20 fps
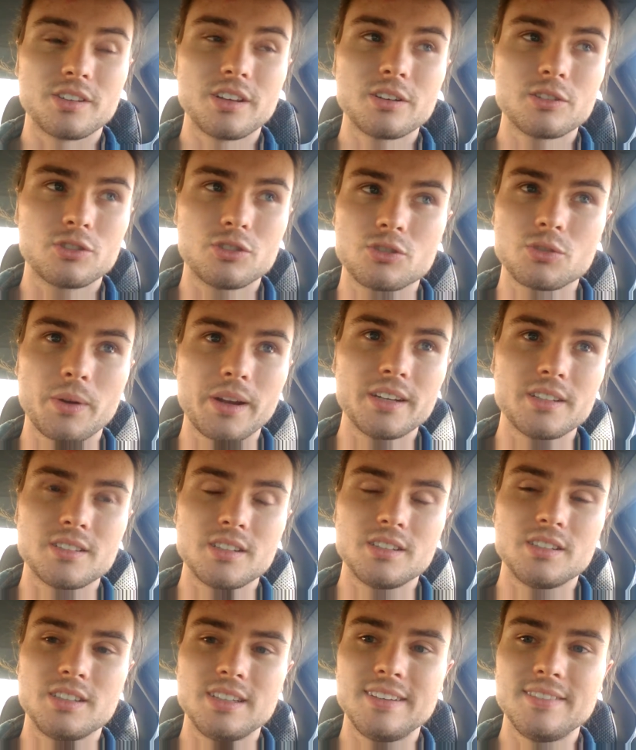They're straight
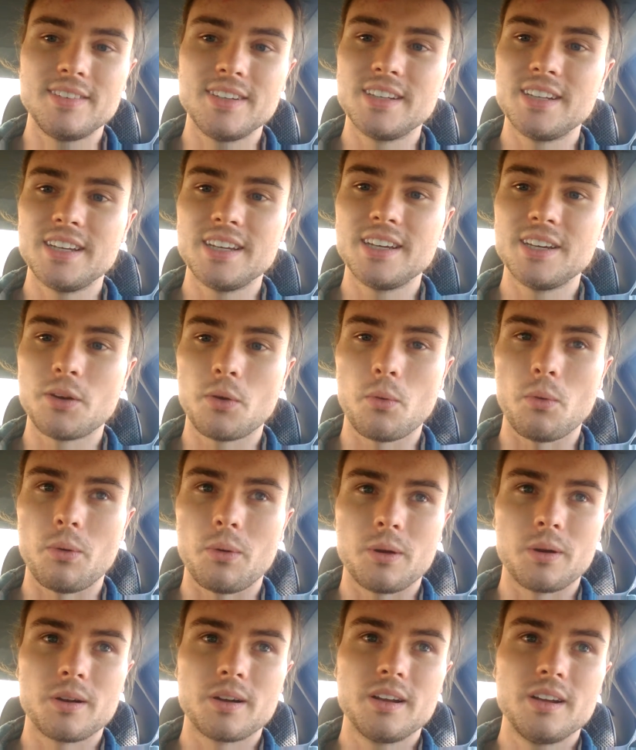to DVD
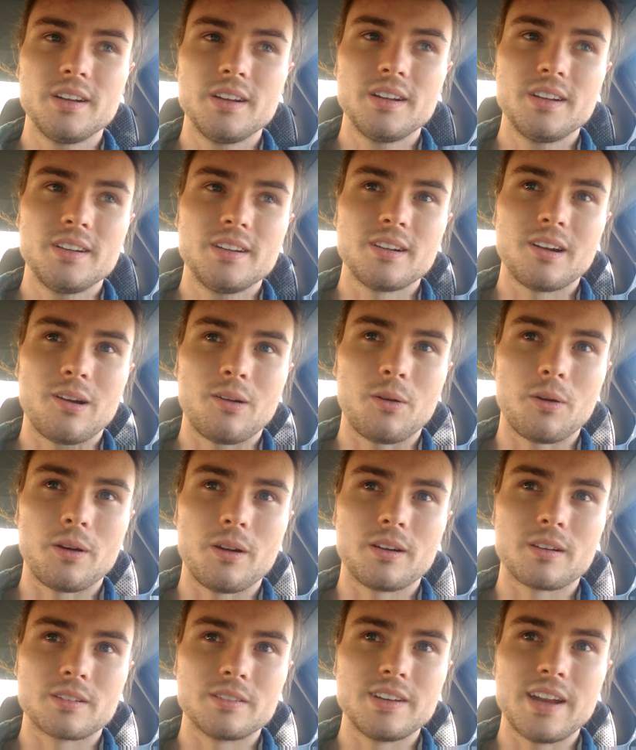or
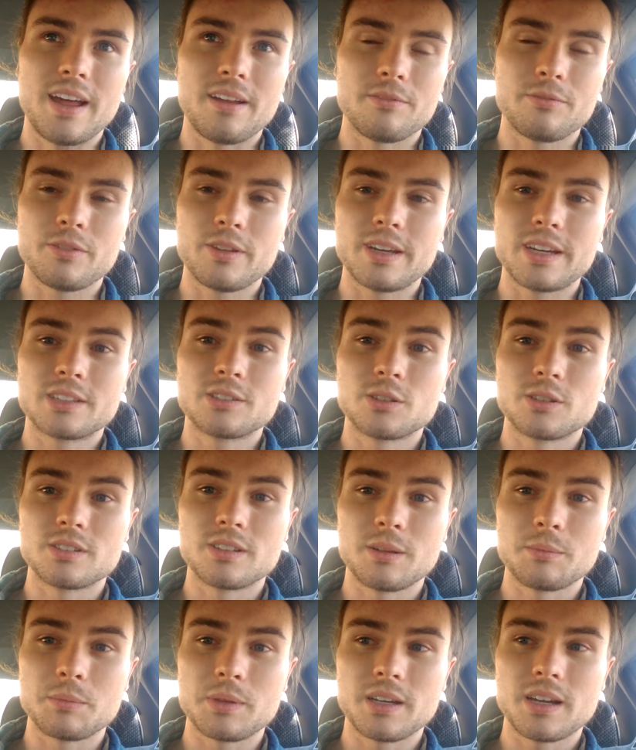Netflix or
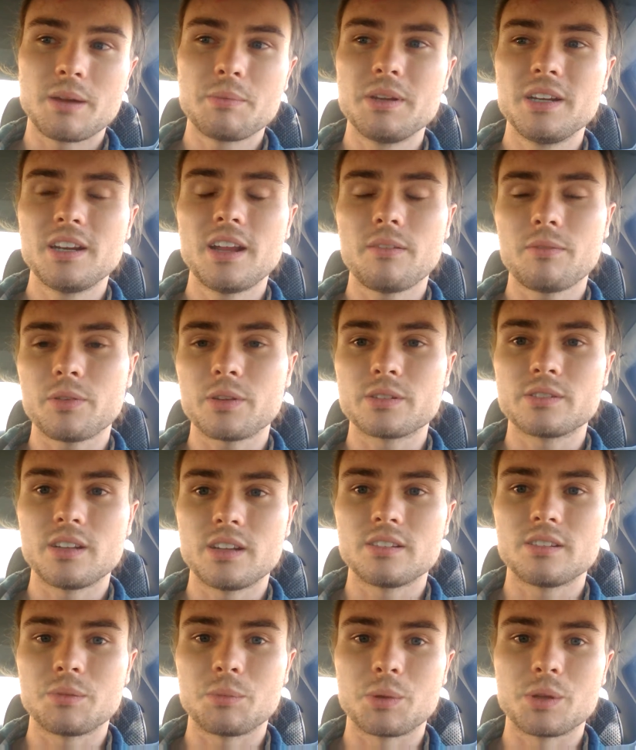something. I mean, Netflix
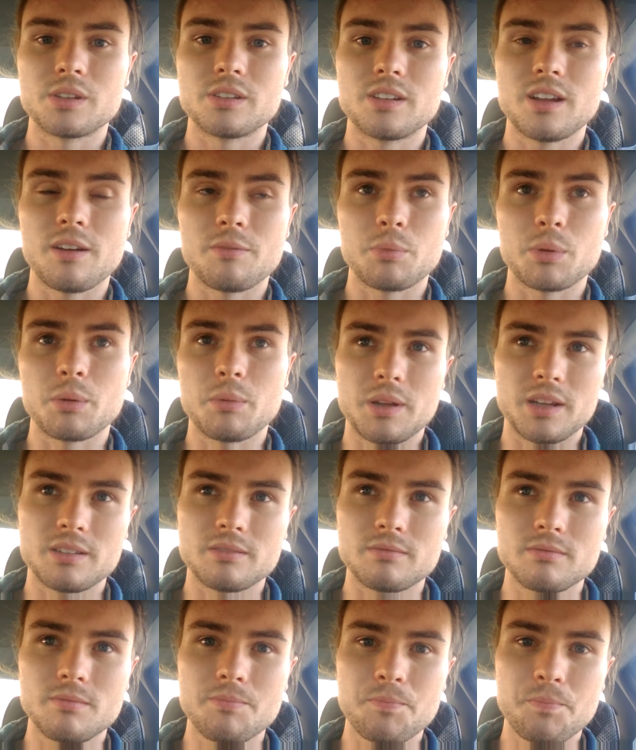does some good stuff, but I
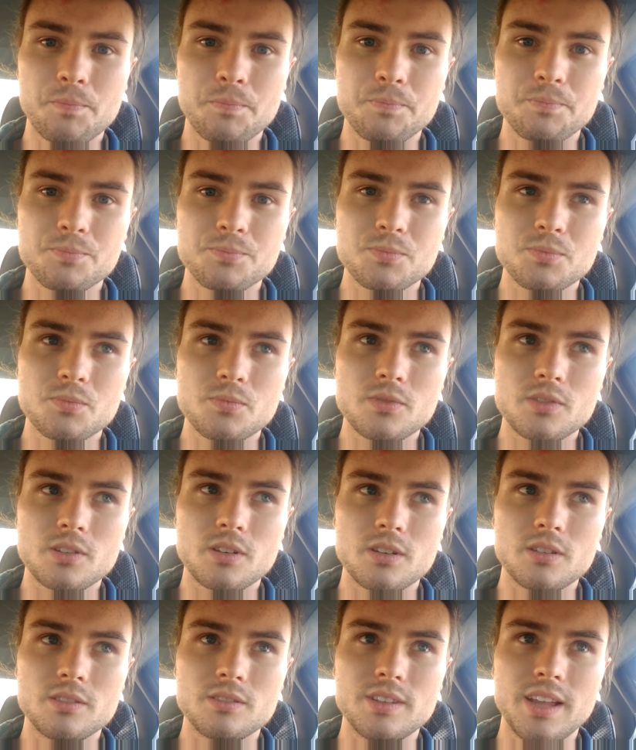mean
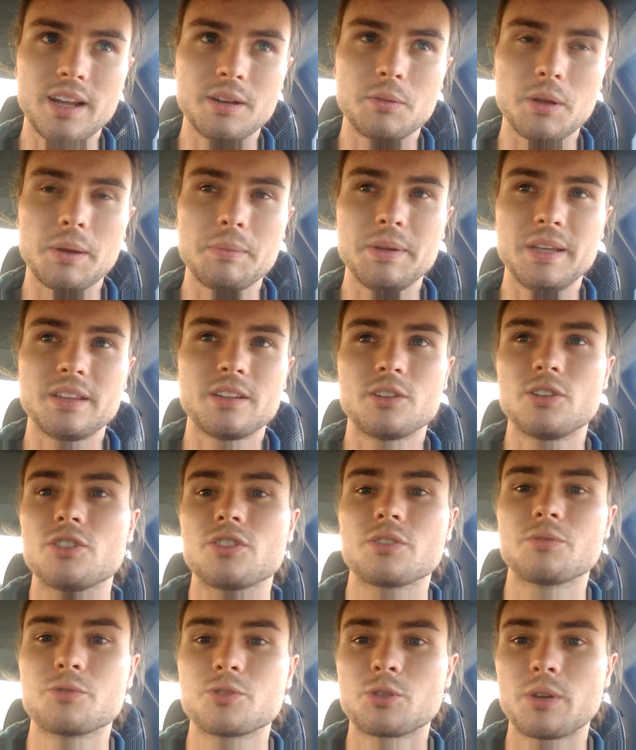they're
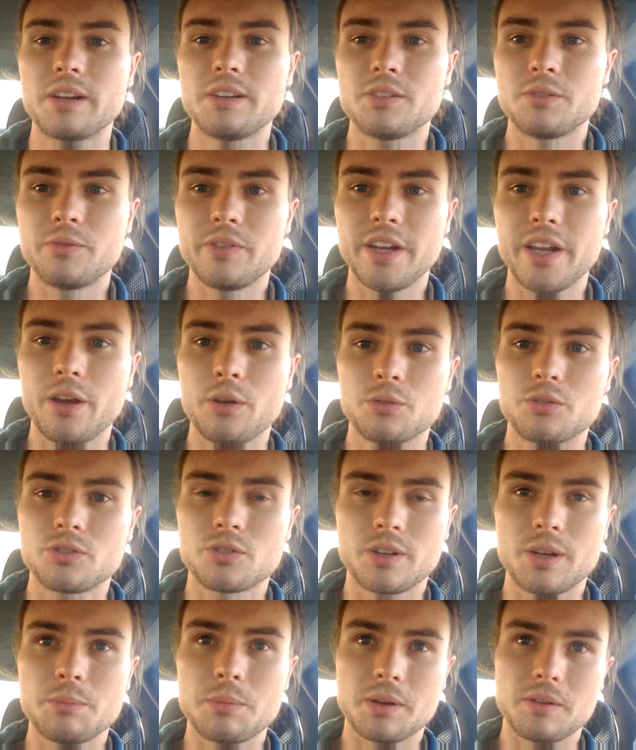just straight to video
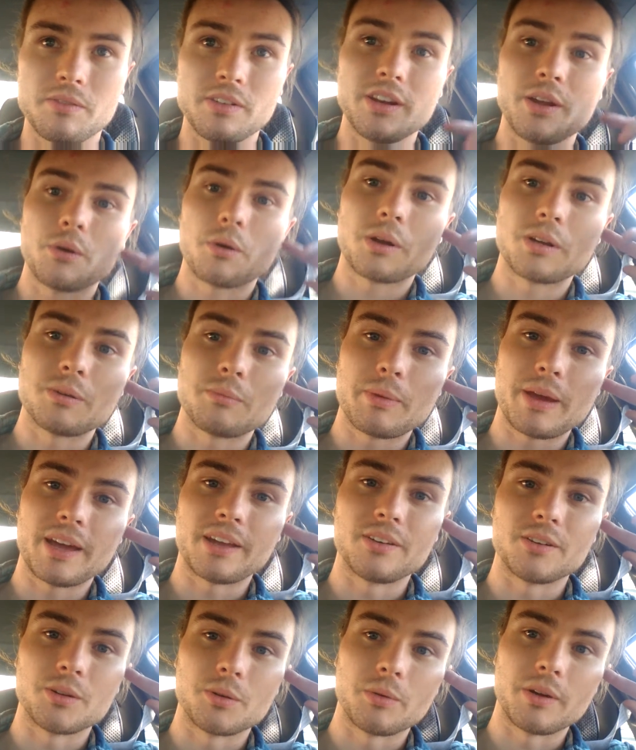streaming, video on
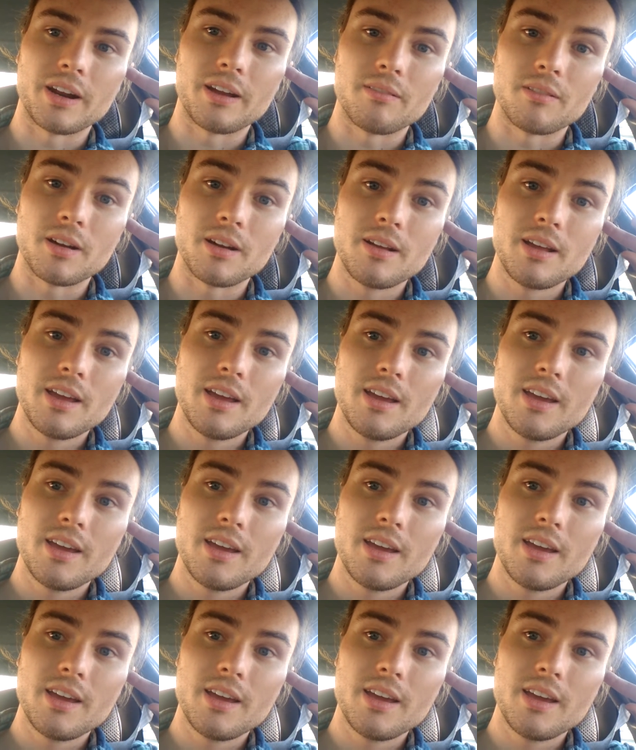demand or whatever.